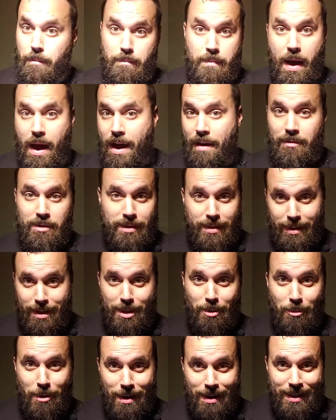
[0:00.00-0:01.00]
Obviously,
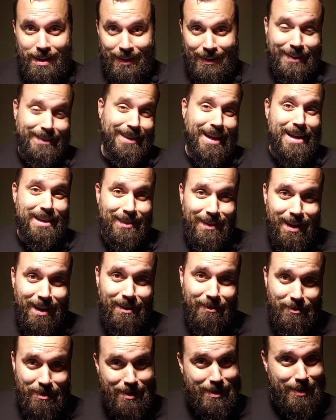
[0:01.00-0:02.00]
the one thing that they
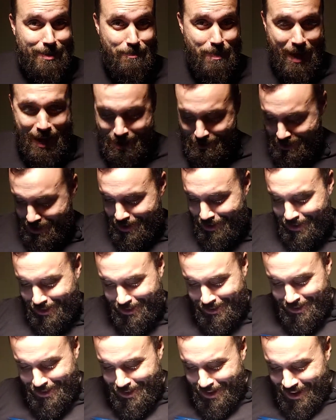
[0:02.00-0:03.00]
love is the
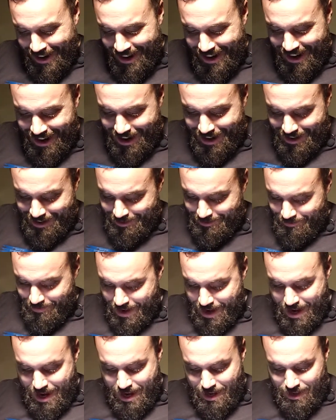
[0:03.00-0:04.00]
payments. And,
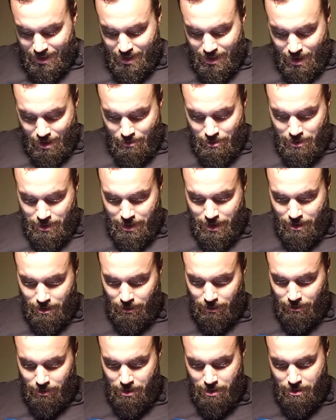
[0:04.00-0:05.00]
I really go
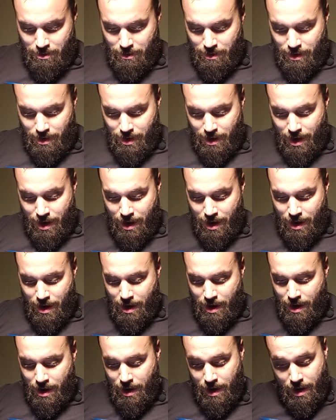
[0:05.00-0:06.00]
through,
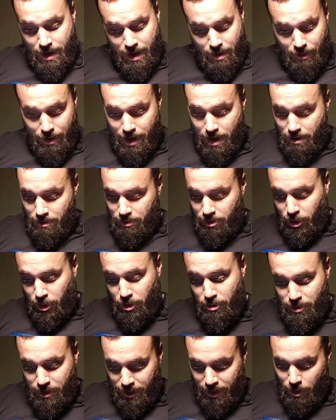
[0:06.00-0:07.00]
and here we go,
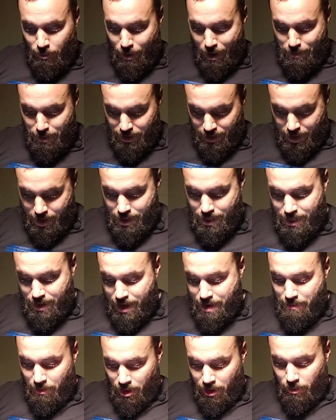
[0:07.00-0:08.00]
choosing the website
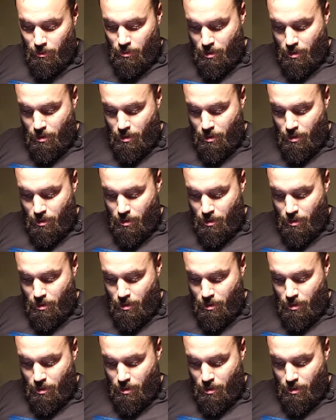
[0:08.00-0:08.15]
theme on